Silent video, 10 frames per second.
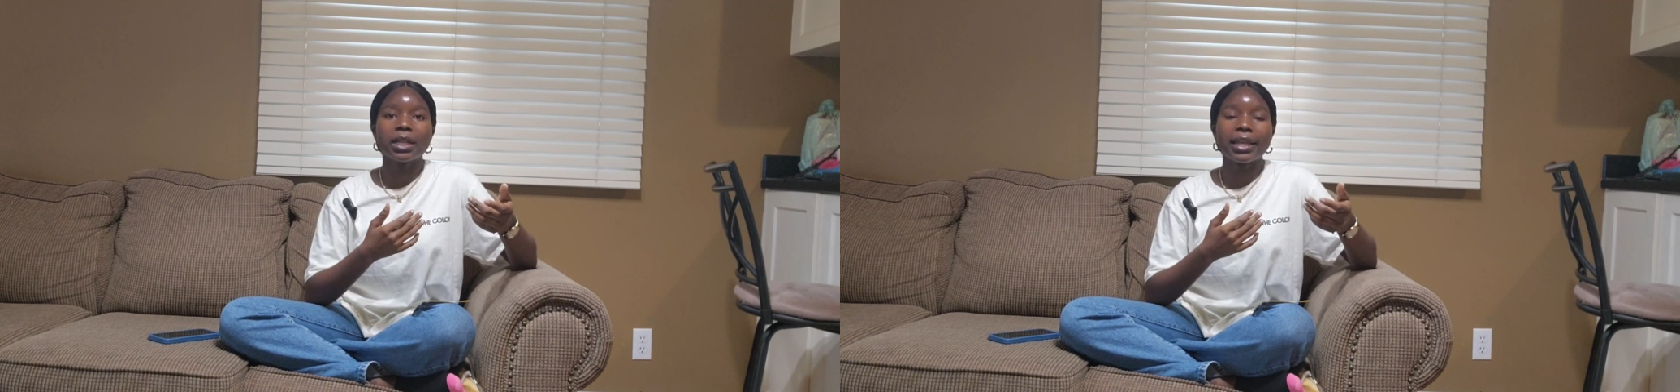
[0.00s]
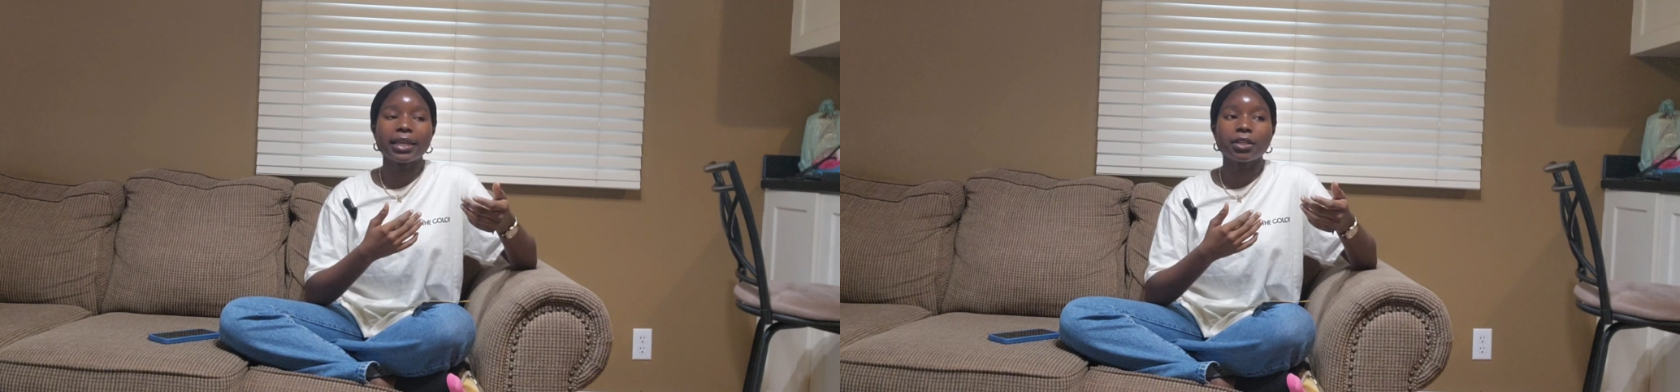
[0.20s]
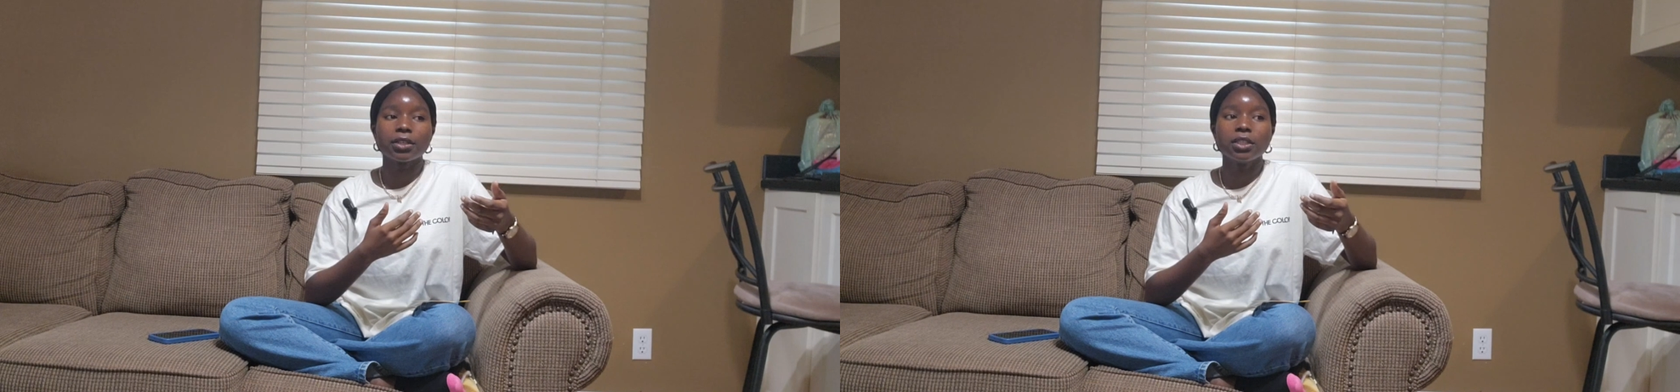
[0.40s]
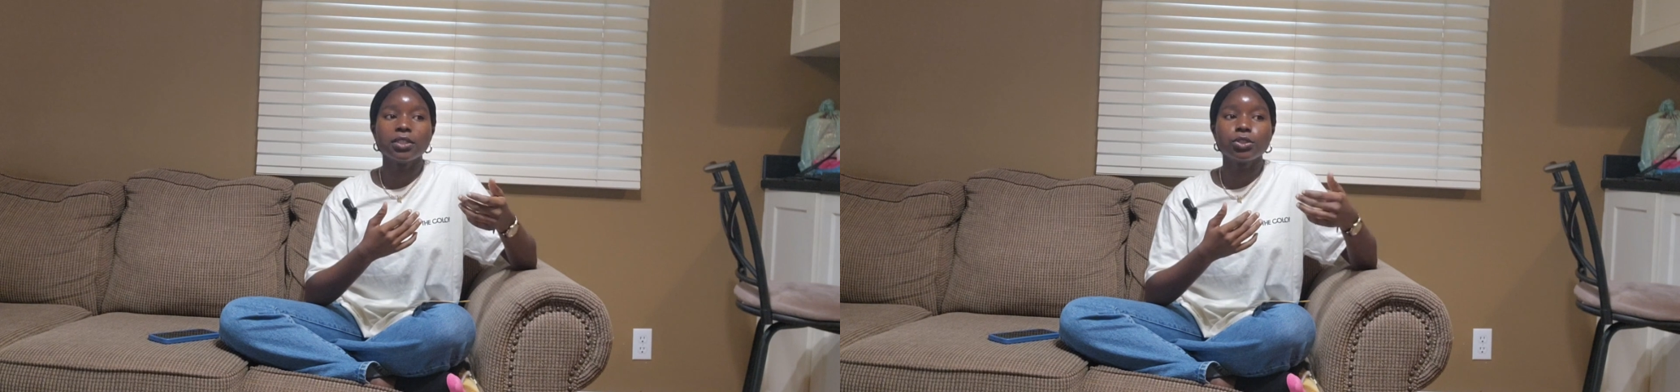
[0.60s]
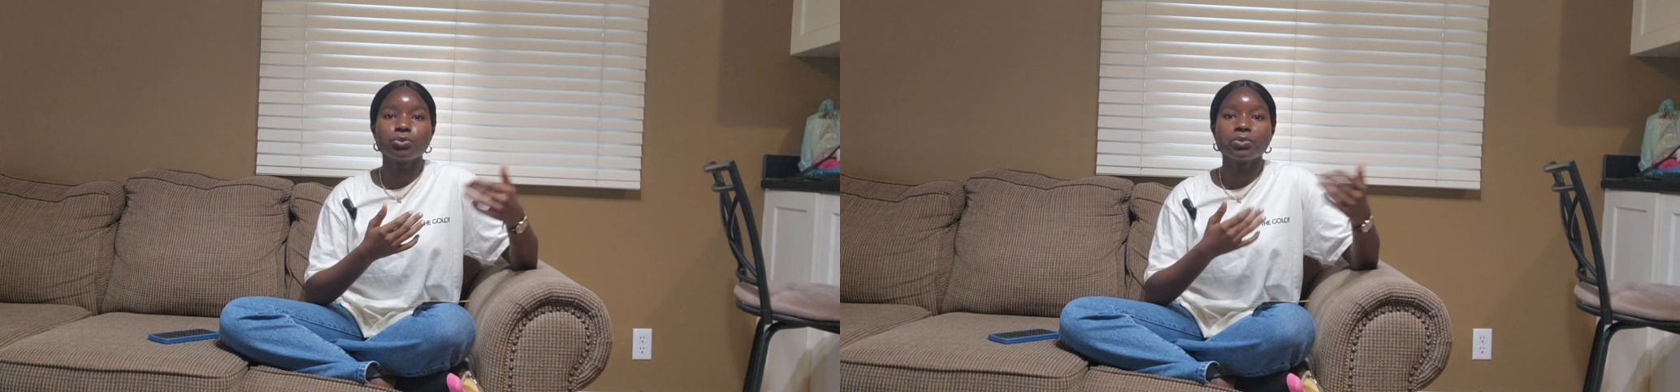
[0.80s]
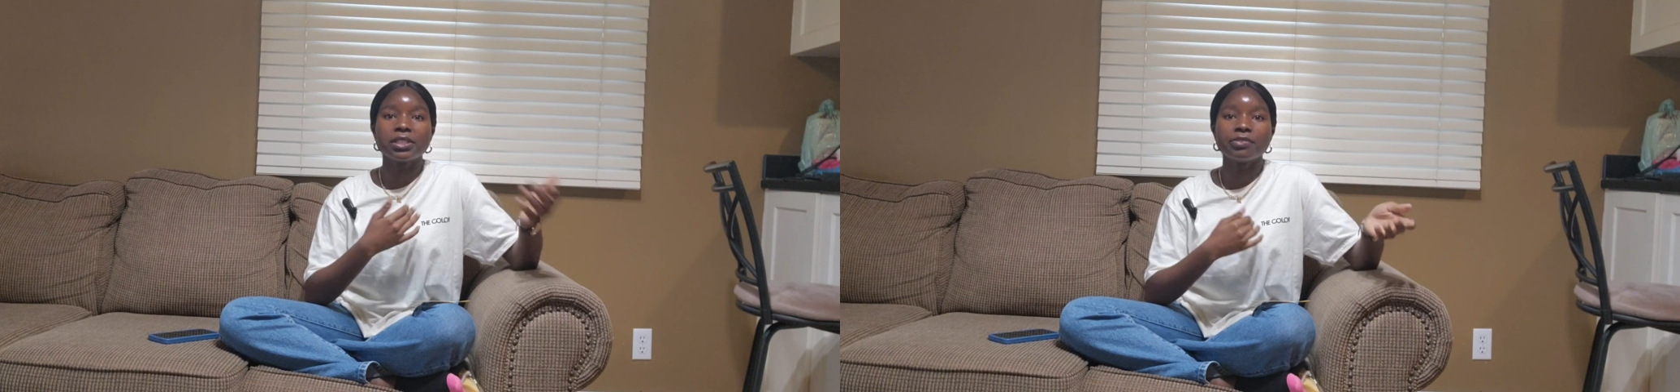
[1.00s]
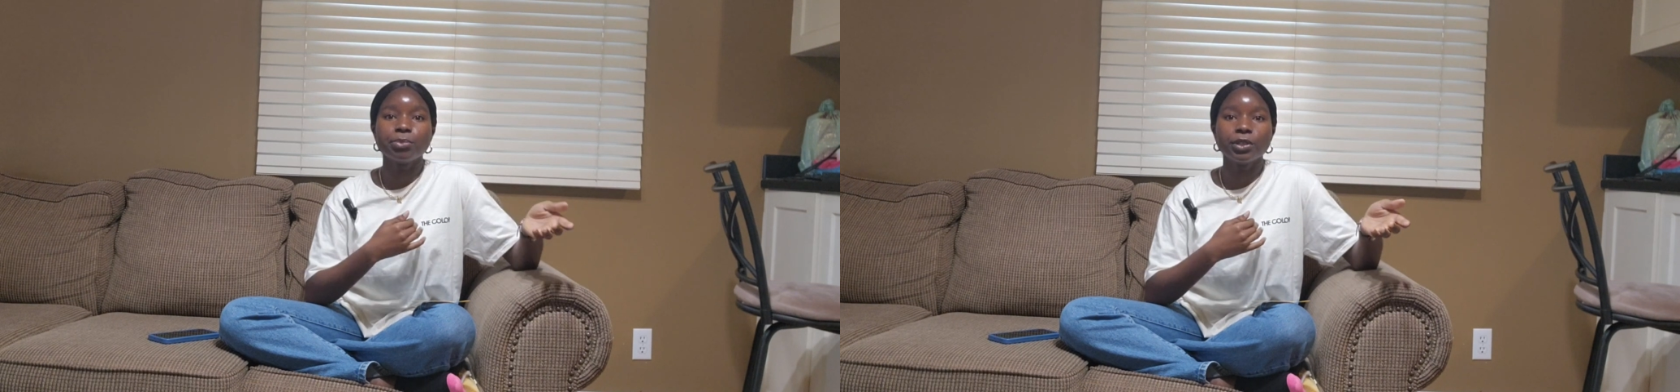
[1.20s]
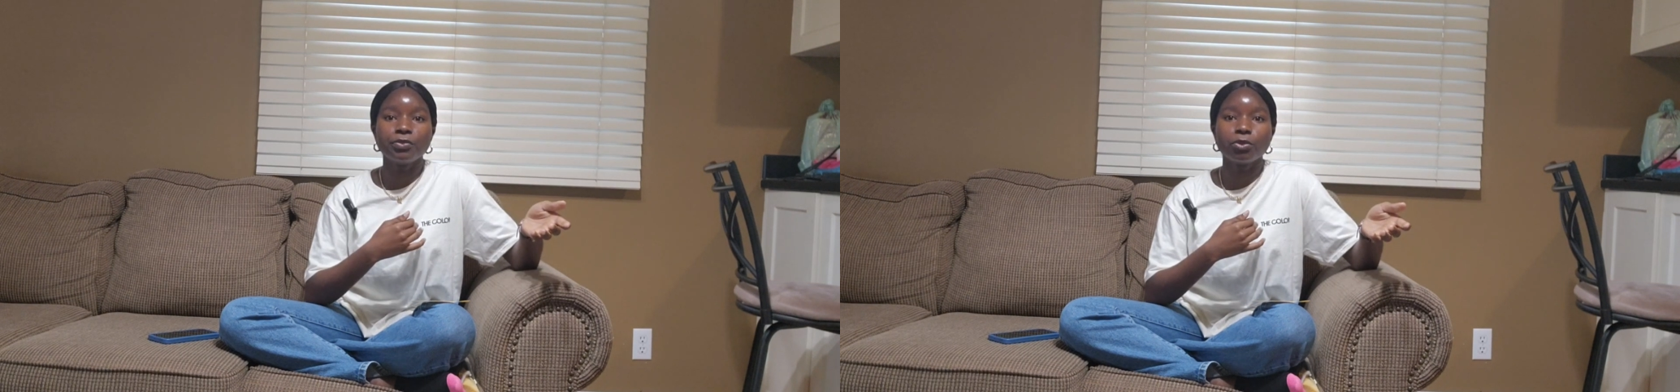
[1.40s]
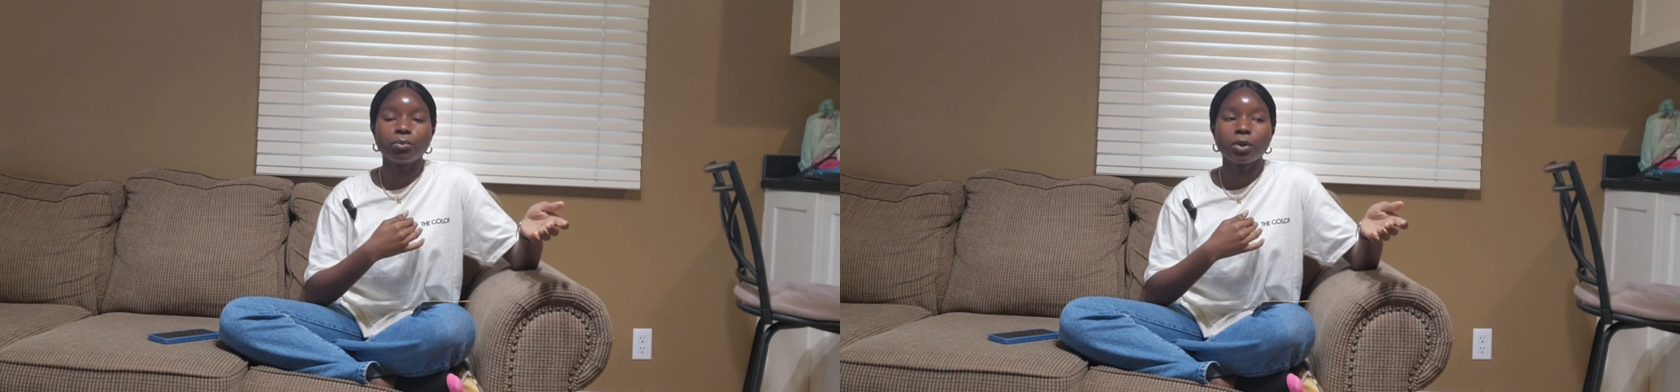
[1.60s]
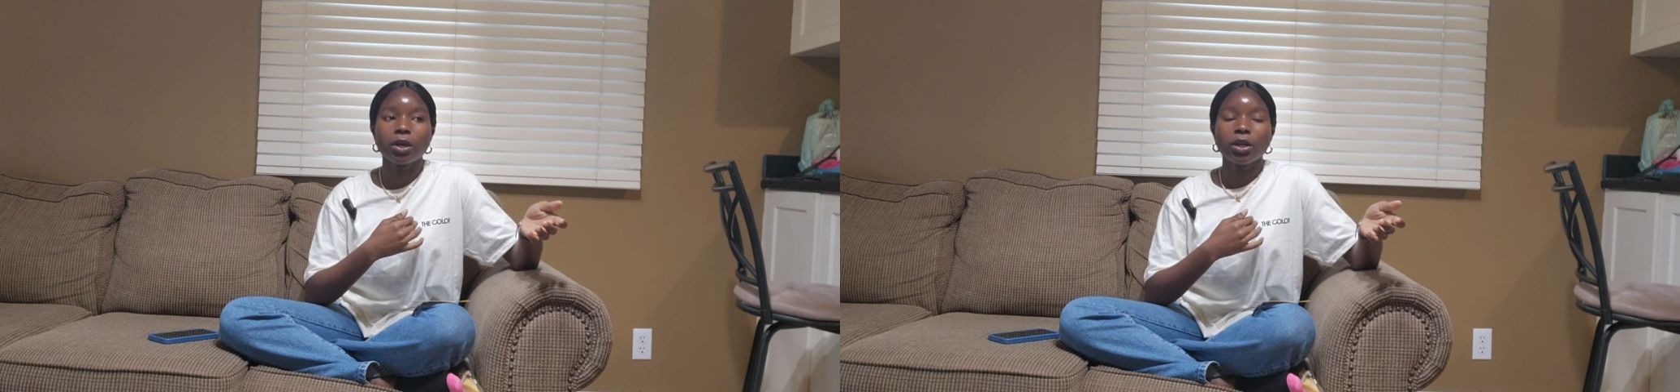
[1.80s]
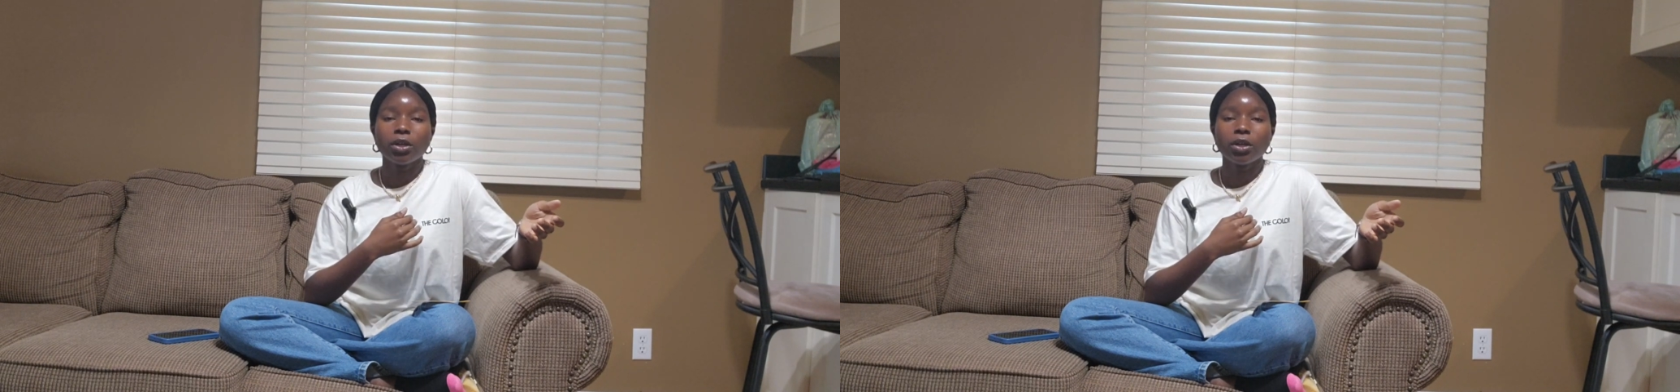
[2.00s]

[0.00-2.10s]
that like needs to receive money from